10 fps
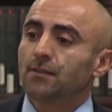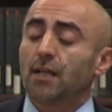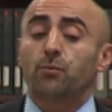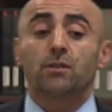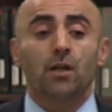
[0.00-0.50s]

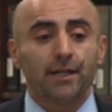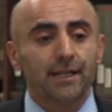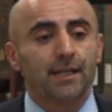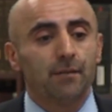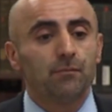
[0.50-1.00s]
that will
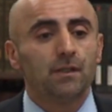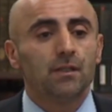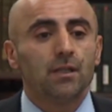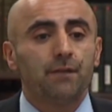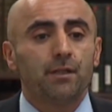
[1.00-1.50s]
target him
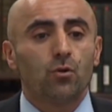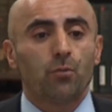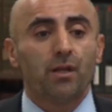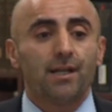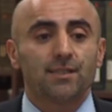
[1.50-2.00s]
if he
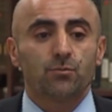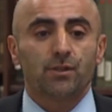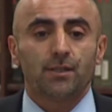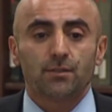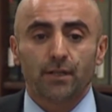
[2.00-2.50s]
normalizes
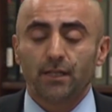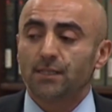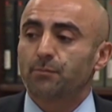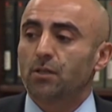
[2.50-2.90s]
with the Israelis,